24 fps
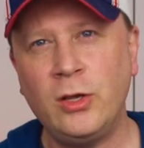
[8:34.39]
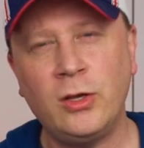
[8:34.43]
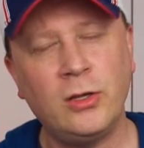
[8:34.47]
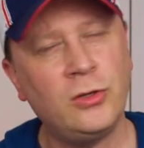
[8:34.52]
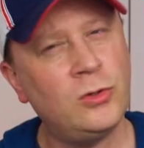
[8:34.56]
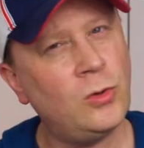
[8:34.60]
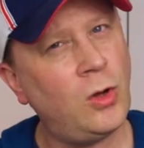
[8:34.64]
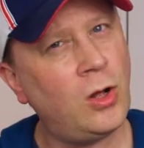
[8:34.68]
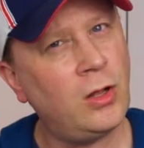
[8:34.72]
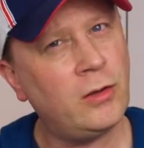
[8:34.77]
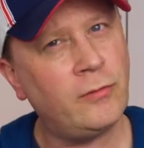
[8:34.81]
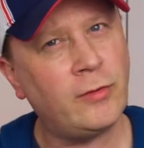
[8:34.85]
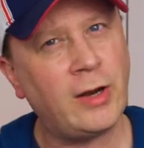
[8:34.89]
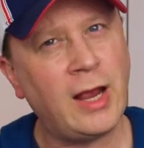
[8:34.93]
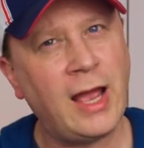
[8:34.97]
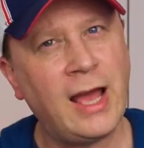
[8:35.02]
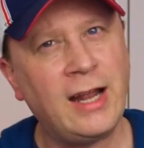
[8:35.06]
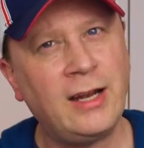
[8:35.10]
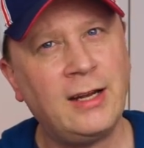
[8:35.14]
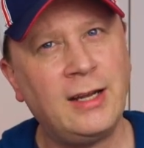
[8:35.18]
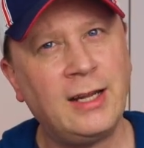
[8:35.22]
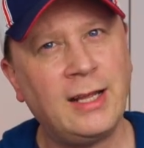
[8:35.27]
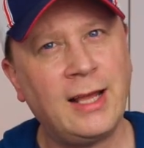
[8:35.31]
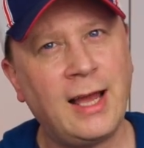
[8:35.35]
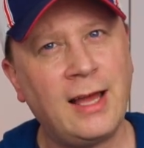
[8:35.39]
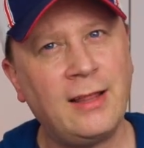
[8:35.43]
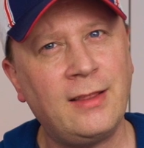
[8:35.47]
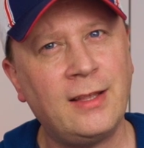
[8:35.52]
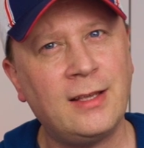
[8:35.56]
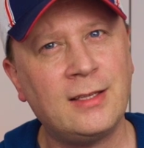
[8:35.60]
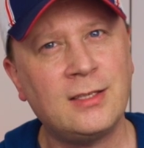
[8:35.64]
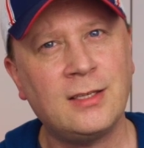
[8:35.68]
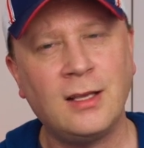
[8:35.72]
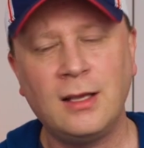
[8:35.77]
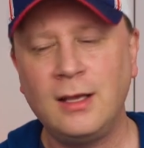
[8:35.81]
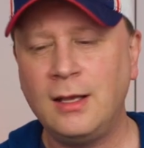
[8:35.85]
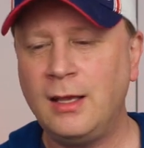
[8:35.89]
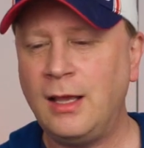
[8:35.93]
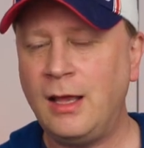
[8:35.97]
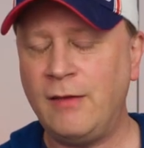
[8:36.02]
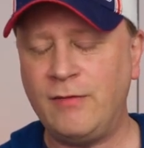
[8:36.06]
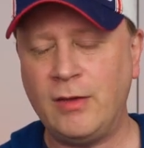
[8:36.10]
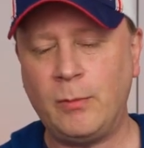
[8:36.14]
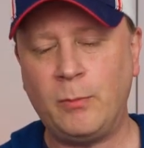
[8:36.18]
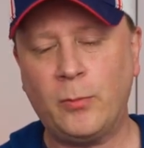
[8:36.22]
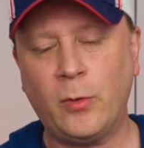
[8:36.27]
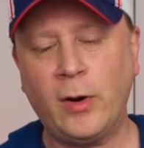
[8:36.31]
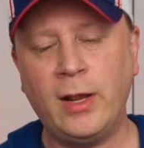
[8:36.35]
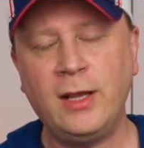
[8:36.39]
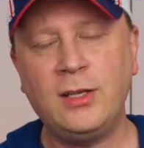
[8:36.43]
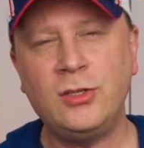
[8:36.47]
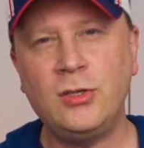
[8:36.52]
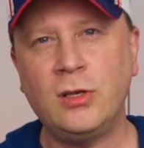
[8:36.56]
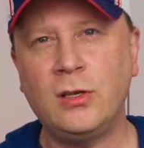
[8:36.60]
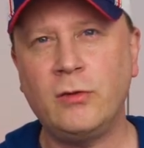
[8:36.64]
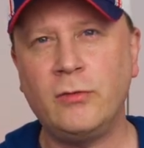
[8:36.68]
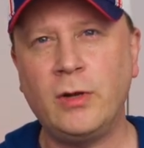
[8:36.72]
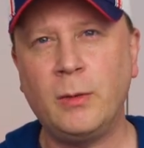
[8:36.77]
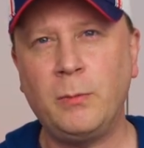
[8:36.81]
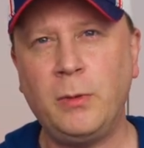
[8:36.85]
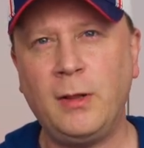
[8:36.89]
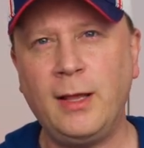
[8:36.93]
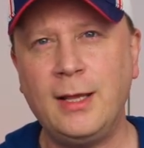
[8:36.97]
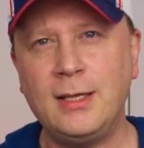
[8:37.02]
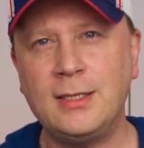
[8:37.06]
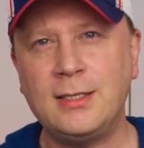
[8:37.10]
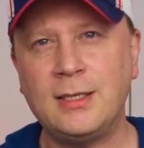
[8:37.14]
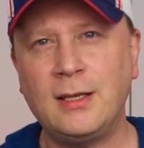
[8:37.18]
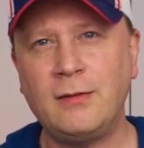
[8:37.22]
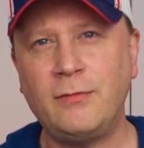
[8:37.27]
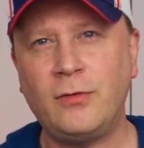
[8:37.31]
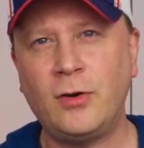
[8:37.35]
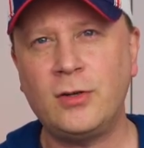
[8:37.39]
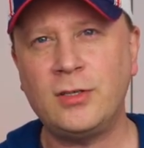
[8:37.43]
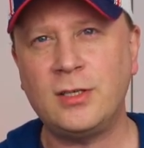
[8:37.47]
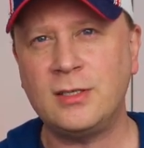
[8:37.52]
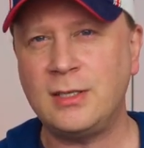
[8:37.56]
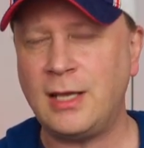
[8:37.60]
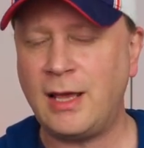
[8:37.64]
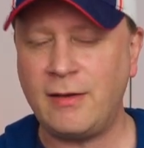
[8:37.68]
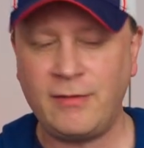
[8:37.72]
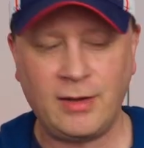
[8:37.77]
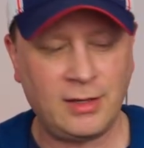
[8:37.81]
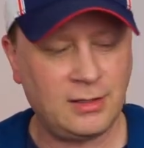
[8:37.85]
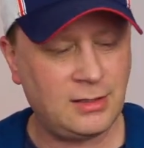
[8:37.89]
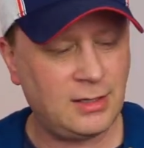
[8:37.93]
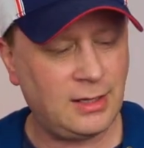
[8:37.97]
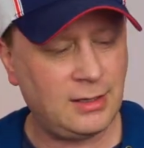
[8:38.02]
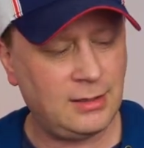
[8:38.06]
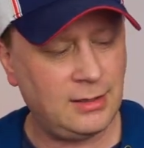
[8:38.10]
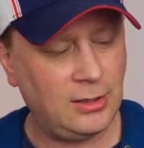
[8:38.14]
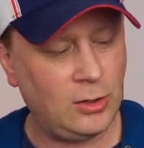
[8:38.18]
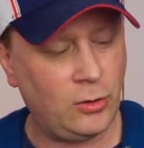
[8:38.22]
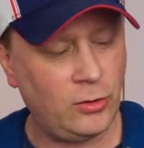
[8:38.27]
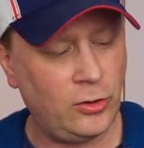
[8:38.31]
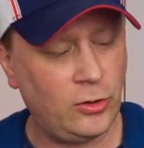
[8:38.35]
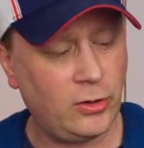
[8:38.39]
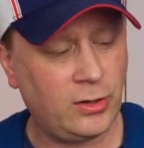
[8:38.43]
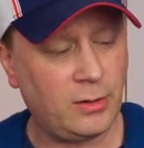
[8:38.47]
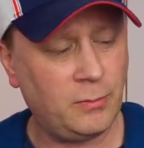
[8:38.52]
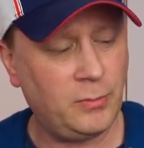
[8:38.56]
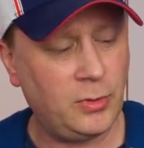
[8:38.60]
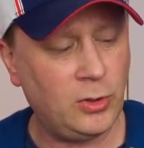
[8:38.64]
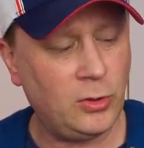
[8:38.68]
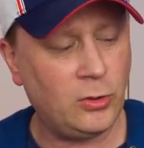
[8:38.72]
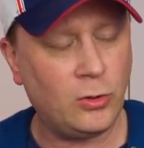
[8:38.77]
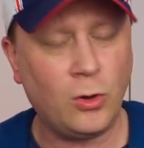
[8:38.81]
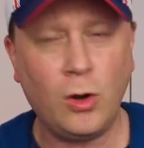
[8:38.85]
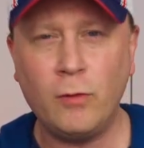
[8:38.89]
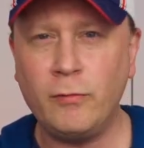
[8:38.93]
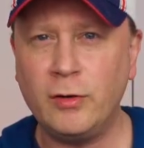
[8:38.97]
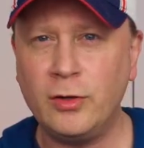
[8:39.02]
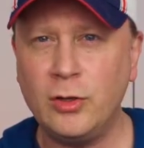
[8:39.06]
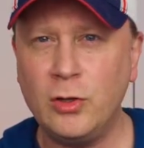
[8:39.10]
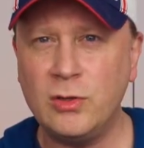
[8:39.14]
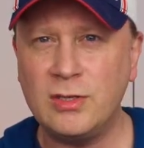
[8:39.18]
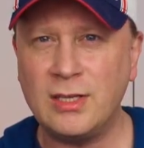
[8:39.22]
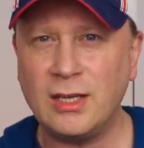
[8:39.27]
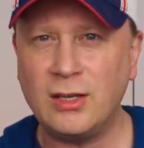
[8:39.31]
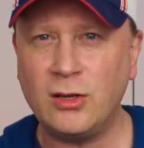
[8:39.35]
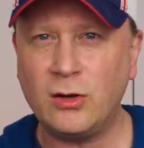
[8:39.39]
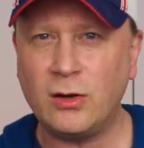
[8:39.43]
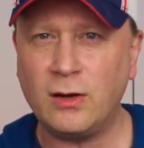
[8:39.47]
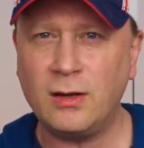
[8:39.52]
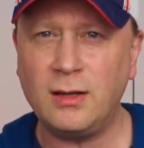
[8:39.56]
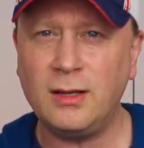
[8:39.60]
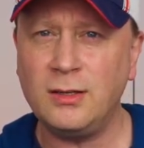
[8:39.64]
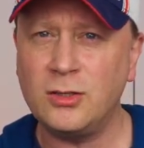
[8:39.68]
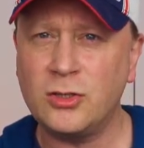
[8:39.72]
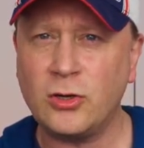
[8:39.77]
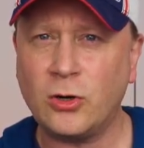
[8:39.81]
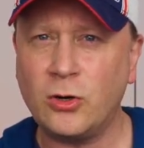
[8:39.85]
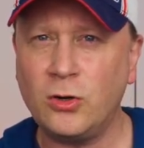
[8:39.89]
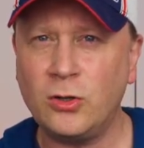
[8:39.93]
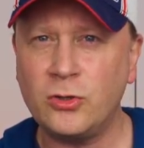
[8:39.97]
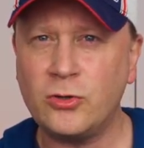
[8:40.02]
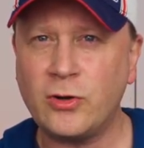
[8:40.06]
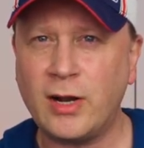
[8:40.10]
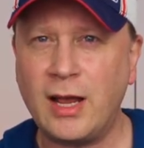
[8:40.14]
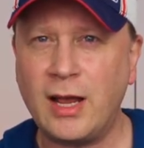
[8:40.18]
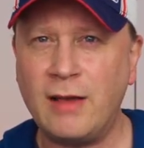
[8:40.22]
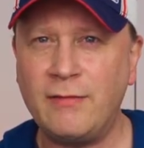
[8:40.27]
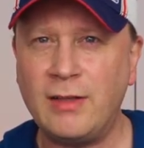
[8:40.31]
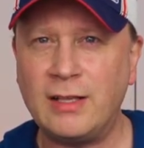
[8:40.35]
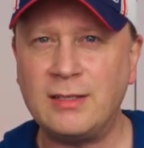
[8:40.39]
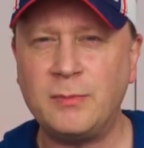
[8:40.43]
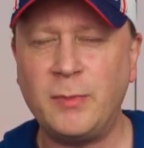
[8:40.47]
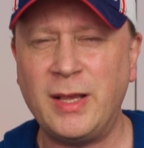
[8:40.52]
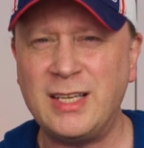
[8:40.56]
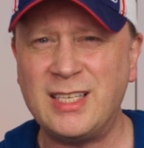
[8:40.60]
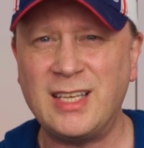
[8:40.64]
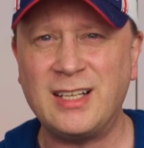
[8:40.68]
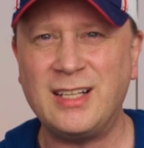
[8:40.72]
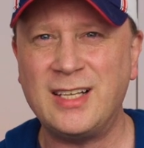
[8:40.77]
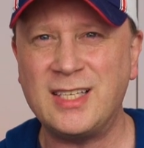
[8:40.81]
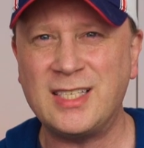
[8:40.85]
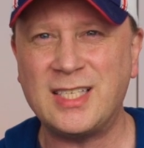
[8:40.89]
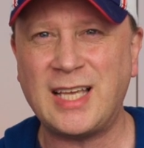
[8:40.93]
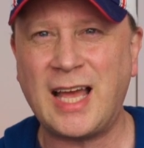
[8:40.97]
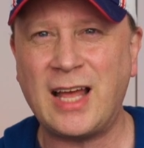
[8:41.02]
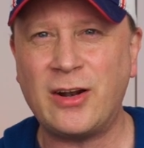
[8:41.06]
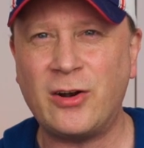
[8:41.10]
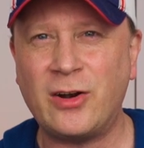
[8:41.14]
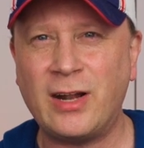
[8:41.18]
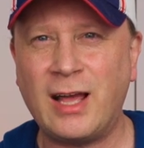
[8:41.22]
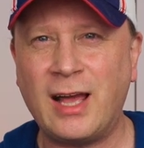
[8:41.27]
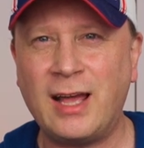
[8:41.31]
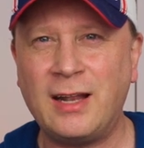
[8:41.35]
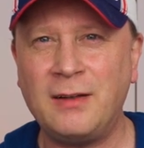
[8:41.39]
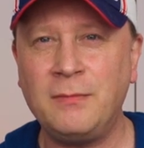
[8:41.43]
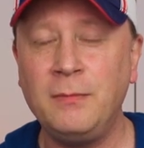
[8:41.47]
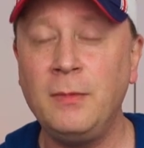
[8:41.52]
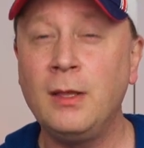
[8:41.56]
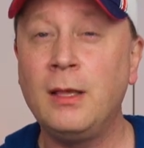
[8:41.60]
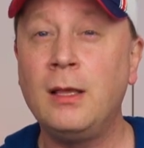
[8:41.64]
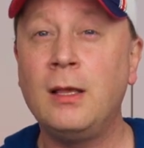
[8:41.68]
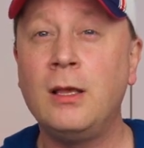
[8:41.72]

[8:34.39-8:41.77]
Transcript: You can do all of your editing on this. If it breaks, you can replace it versus having to, you know, your computer overusing your internal drive that's basically soldered on.